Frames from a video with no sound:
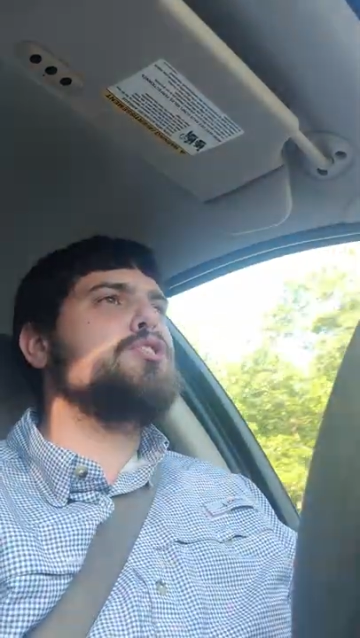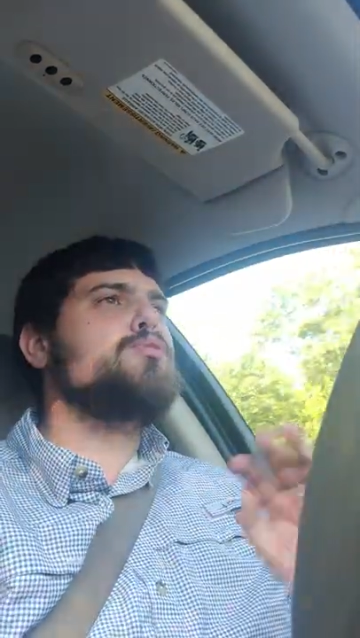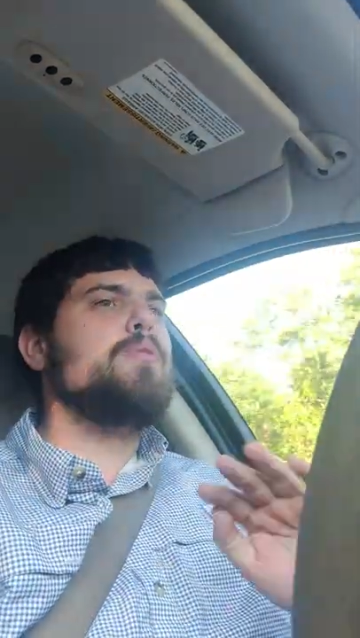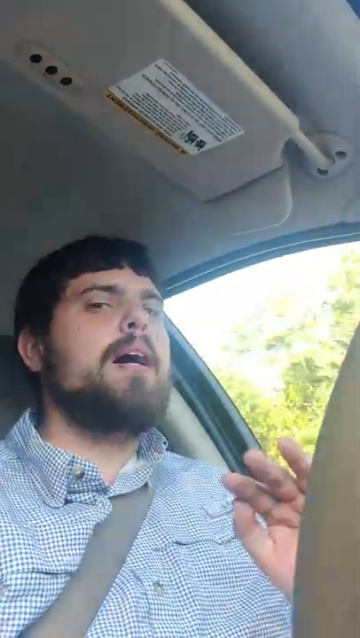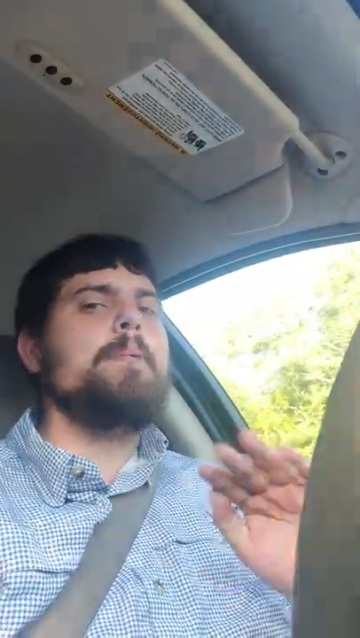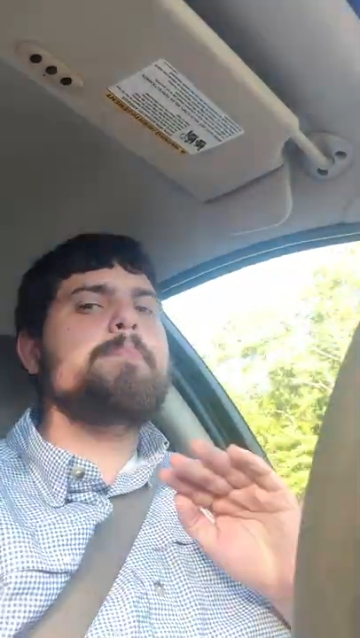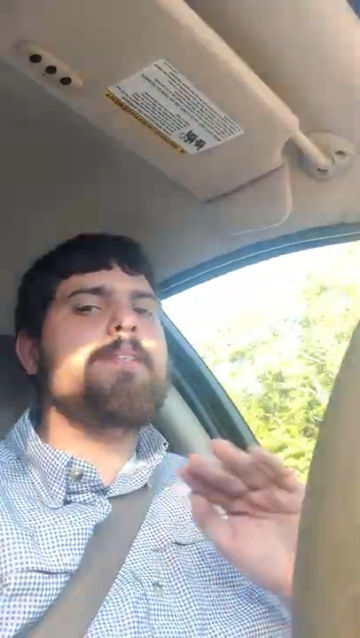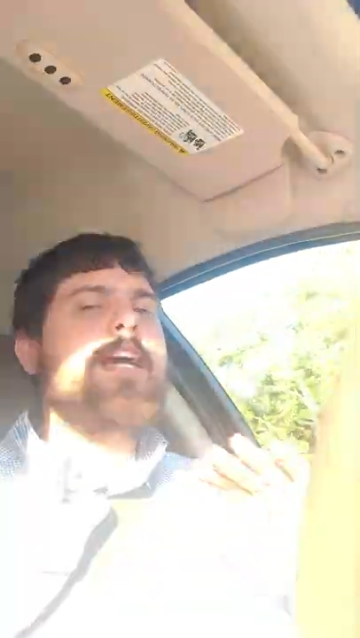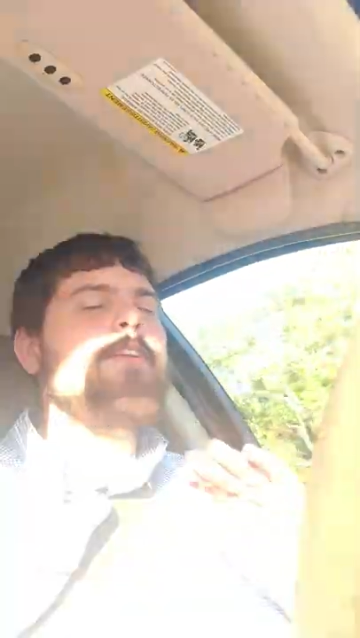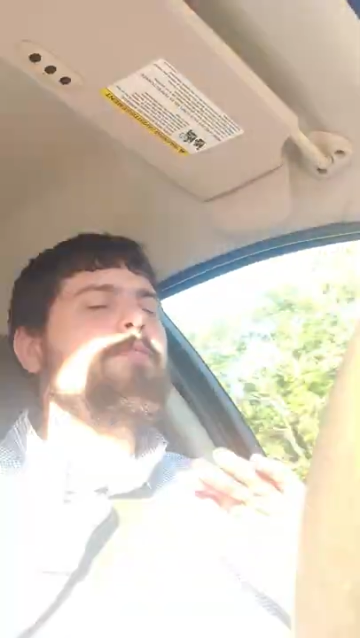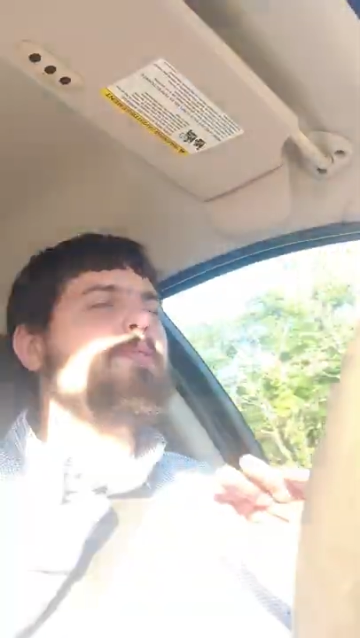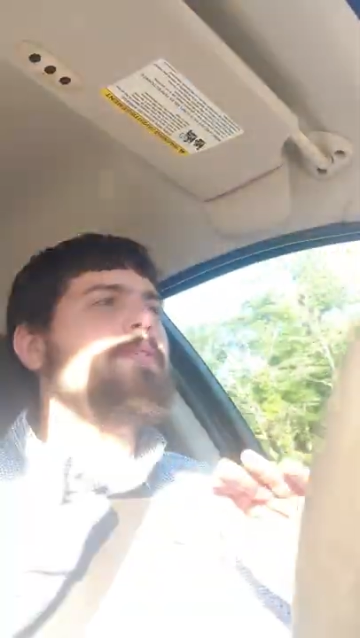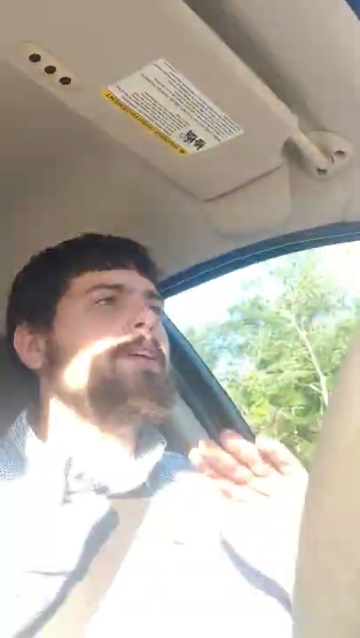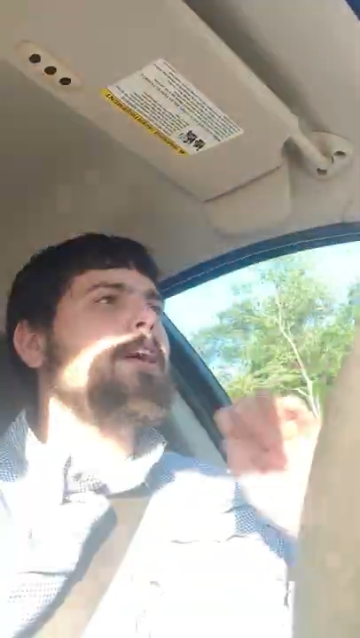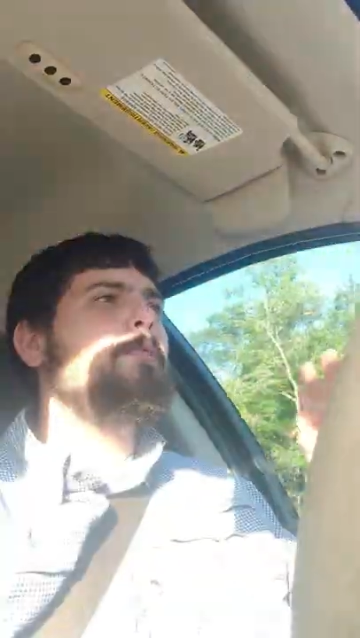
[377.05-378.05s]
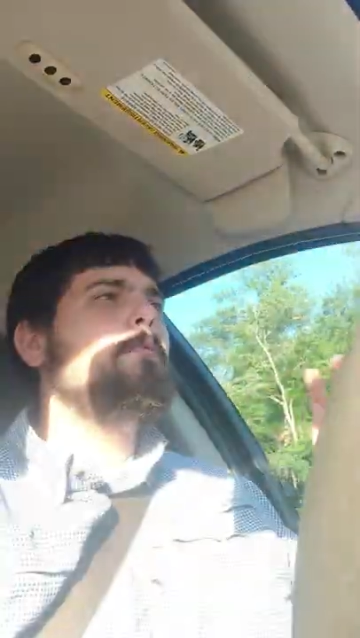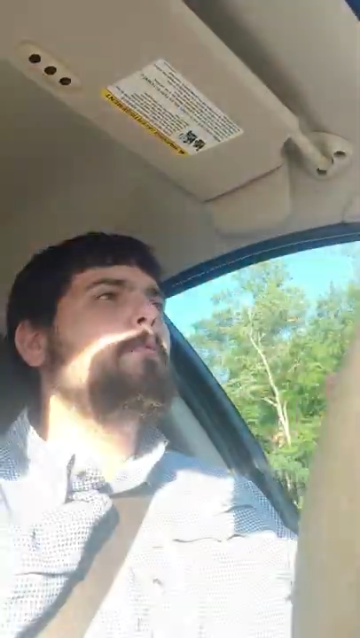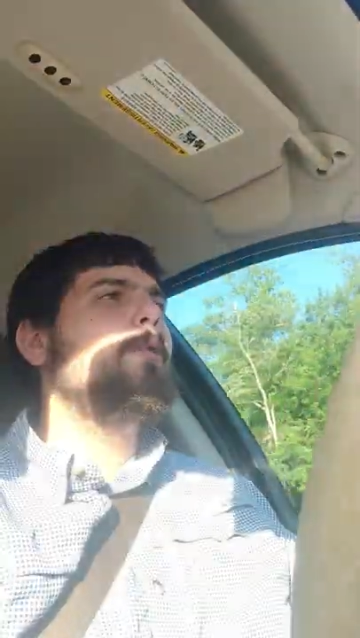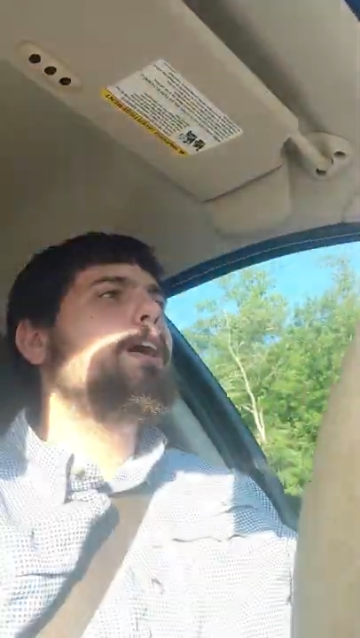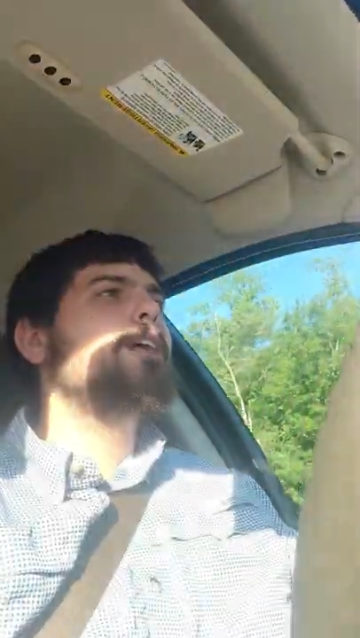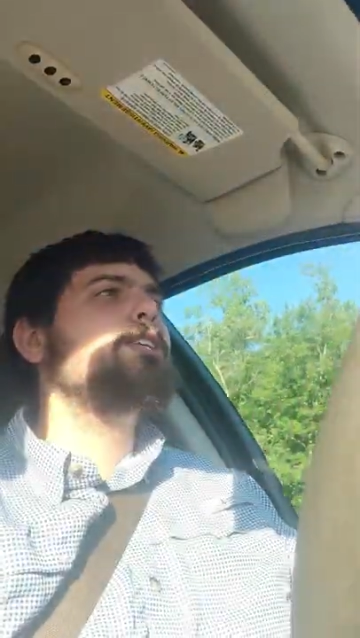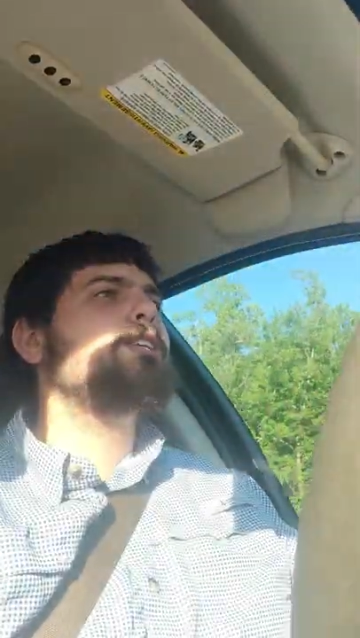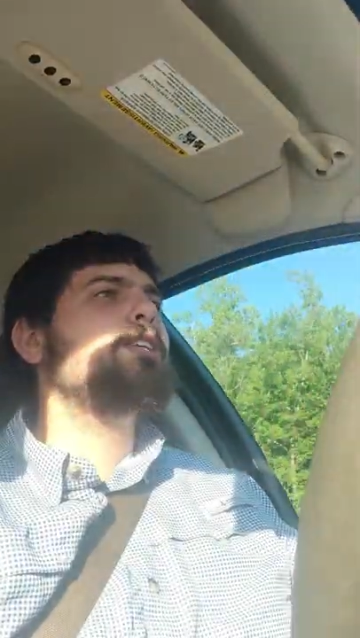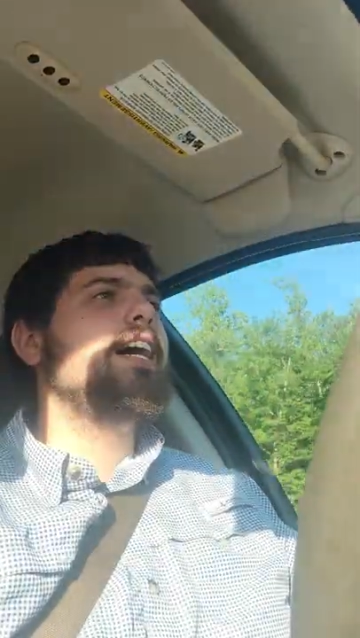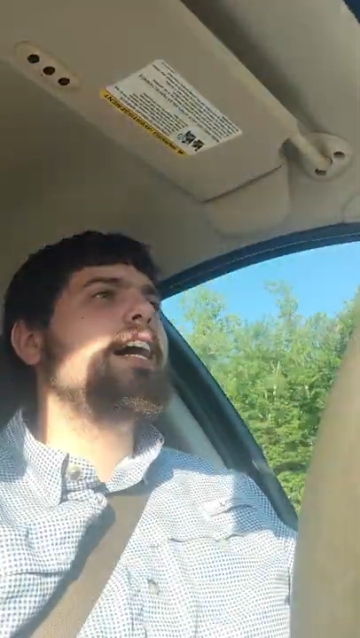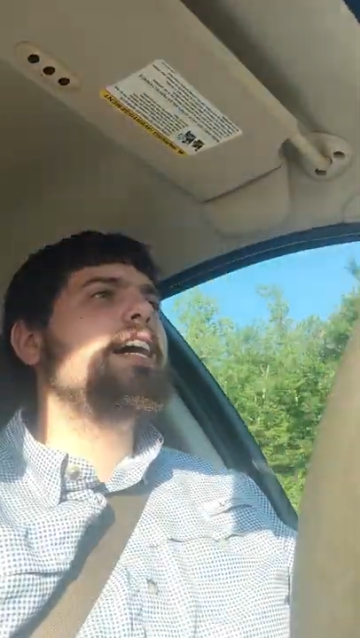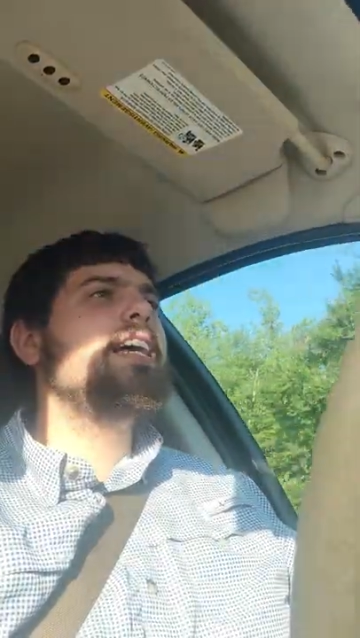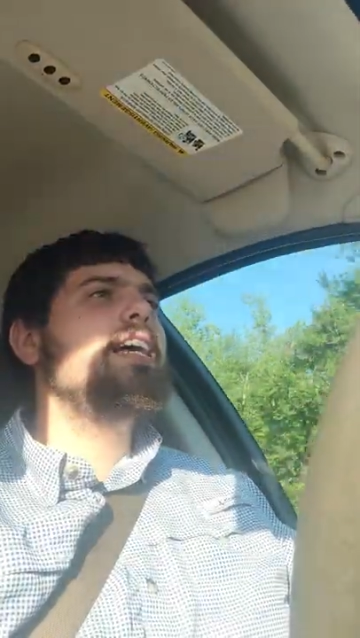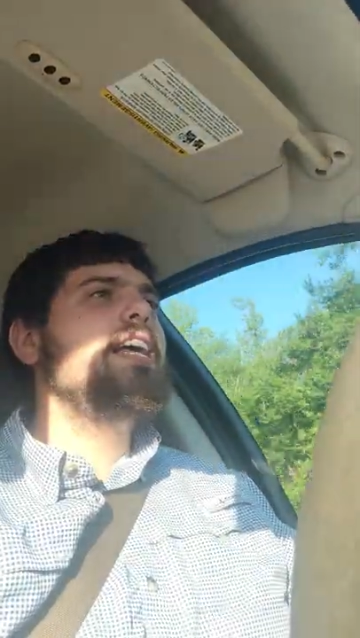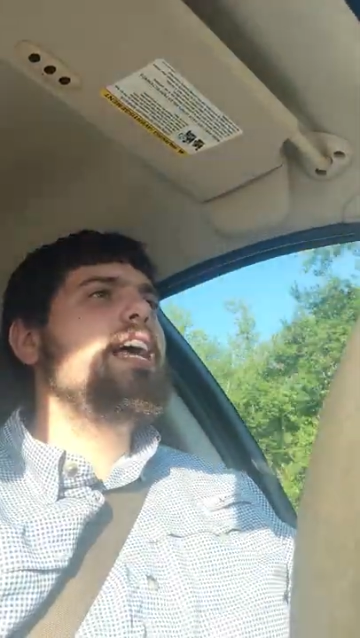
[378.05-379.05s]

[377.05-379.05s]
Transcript: dropped everything and watched that.